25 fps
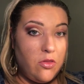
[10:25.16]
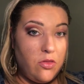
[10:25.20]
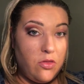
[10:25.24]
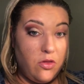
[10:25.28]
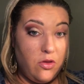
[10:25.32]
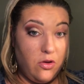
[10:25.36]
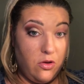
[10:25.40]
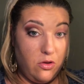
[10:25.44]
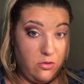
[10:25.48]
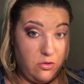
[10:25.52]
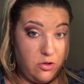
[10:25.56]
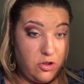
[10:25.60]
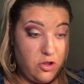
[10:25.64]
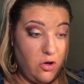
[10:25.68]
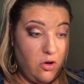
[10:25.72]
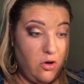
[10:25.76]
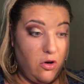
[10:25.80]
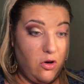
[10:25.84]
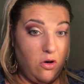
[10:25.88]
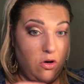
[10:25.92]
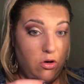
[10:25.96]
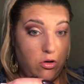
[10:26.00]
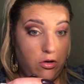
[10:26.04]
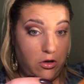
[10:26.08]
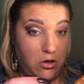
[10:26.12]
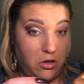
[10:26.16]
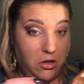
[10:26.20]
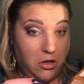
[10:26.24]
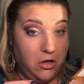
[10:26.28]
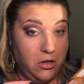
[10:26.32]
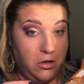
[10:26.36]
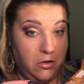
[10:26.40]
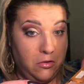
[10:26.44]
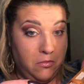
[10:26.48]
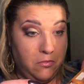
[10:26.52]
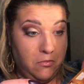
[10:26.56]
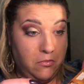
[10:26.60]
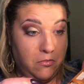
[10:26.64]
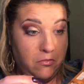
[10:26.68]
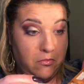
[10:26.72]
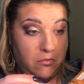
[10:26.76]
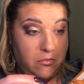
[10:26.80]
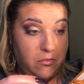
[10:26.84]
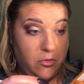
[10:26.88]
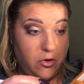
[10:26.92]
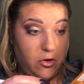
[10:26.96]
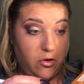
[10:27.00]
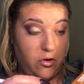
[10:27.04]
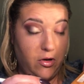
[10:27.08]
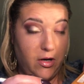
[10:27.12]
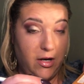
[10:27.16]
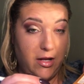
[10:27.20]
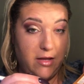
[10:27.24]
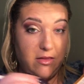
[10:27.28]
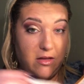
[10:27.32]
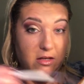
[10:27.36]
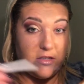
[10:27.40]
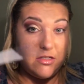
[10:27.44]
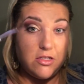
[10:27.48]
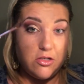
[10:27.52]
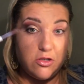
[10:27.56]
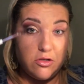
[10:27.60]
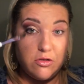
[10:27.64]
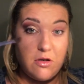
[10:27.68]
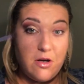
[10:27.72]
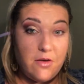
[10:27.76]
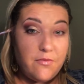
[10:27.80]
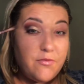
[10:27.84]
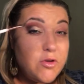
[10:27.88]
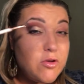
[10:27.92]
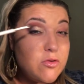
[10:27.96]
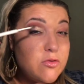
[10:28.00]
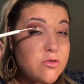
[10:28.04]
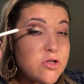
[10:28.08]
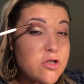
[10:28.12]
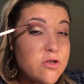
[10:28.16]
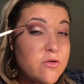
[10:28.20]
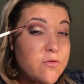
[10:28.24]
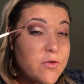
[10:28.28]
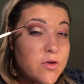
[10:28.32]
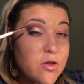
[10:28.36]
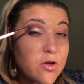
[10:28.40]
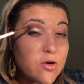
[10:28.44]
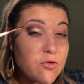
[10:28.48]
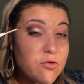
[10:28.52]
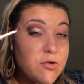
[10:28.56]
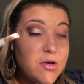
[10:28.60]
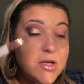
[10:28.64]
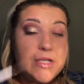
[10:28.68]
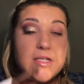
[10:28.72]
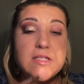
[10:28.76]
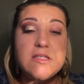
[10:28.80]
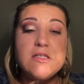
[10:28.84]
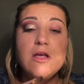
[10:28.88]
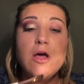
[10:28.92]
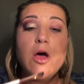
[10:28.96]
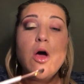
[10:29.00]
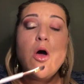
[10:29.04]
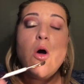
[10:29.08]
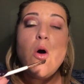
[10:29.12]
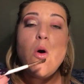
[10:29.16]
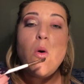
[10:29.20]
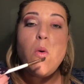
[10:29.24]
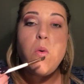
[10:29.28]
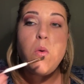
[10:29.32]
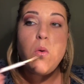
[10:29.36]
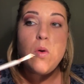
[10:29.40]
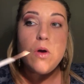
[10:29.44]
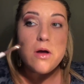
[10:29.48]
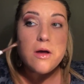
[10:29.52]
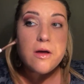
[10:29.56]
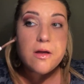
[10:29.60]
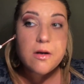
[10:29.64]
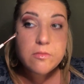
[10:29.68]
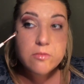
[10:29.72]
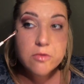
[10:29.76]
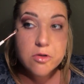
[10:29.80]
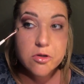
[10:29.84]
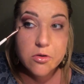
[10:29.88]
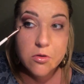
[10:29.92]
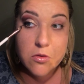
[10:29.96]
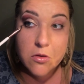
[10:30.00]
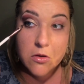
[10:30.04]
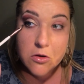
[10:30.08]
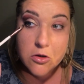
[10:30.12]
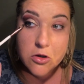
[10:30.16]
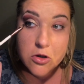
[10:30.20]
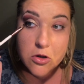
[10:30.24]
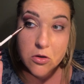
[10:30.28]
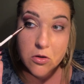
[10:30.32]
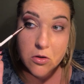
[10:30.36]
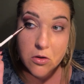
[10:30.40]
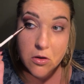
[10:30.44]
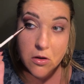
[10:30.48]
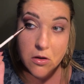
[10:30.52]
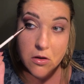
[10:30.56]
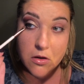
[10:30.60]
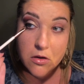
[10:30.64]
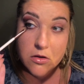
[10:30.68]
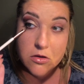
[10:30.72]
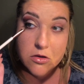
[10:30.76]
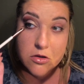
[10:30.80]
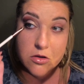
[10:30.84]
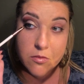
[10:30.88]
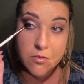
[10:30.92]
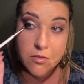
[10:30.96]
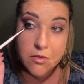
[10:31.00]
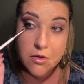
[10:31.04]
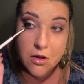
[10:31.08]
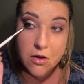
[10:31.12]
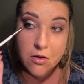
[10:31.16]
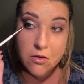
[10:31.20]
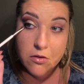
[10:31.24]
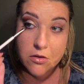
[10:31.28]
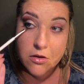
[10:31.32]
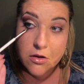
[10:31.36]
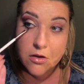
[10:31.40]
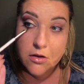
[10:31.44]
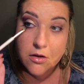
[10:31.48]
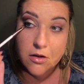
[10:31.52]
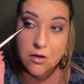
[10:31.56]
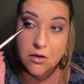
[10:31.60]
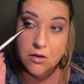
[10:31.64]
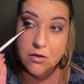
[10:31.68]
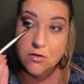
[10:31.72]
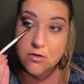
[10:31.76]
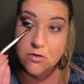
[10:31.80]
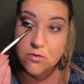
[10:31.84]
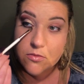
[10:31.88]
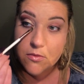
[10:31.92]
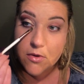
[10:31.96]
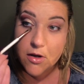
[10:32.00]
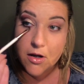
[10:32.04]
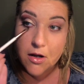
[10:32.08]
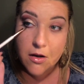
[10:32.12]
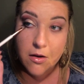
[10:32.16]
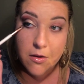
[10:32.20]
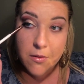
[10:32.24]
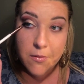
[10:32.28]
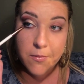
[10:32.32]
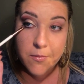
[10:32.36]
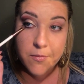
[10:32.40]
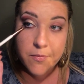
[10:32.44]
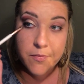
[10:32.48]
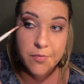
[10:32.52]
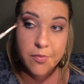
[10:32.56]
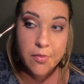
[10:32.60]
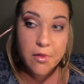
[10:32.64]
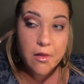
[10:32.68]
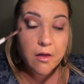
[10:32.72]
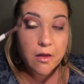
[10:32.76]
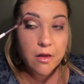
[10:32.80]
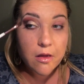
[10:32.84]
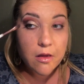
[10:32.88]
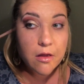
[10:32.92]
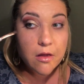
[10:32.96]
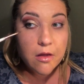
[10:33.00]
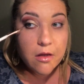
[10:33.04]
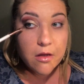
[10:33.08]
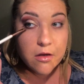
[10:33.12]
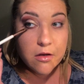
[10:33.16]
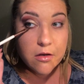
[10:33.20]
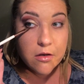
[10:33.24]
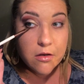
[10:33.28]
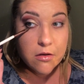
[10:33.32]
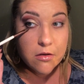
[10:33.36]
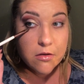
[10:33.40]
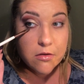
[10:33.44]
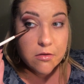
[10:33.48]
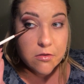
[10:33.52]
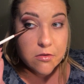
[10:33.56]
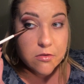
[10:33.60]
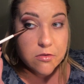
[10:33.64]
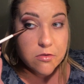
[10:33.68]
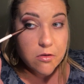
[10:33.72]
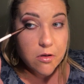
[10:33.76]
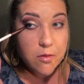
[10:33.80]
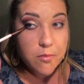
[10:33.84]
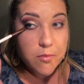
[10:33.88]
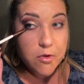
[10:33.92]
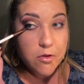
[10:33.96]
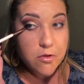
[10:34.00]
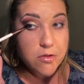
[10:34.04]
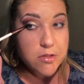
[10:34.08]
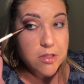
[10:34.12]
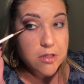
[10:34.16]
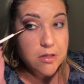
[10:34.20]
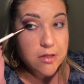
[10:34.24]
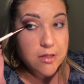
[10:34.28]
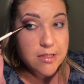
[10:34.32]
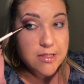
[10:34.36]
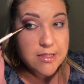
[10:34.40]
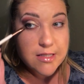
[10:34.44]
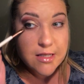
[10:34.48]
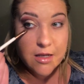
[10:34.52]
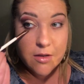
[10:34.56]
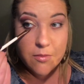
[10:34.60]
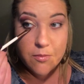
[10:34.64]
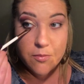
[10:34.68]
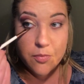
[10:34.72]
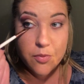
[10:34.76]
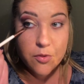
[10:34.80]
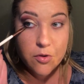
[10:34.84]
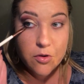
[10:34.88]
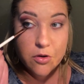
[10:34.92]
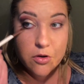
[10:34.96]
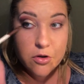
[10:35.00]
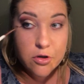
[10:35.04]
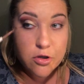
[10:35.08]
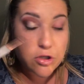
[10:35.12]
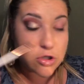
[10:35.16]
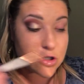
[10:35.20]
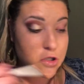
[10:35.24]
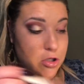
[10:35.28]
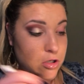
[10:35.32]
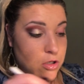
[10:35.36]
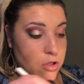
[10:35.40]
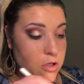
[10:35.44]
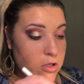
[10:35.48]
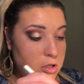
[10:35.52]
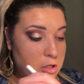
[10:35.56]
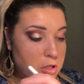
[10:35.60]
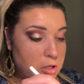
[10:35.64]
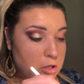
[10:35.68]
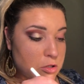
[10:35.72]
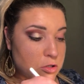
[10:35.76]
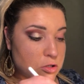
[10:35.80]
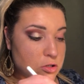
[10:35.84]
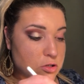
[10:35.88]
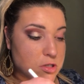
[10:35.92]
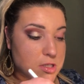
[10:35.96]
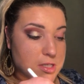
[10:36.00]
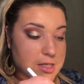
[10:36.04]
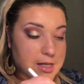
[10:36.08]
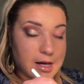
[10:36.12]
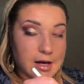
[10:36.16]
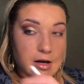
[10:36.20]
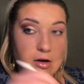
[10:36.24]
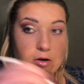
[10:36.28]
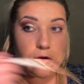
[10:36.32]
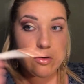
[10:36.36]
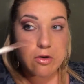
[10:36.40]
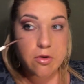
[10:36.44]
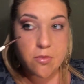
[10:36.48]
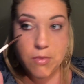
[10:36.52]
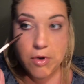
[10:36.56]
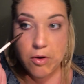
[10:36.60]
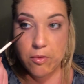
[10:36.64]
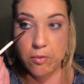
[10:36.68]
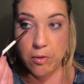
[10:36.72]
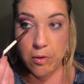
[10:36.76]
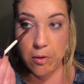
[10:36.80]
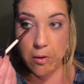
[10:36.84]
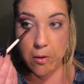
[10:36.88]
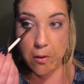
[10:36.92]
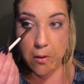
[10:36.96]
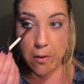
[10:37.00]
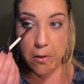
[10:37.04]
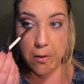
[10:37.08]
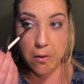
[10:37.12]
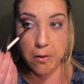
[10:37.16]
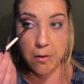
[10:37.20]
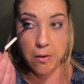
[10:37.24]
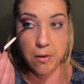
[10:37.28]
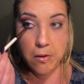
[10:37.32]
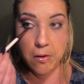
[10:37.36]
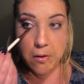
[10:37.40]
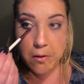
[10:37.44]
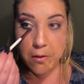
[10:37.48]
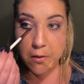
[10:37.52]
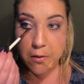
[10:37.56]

the dark colour that I've used for the crease, and I'm just going to chuck some of that underneath as well. So I'm using the same brush just to get a good amount on,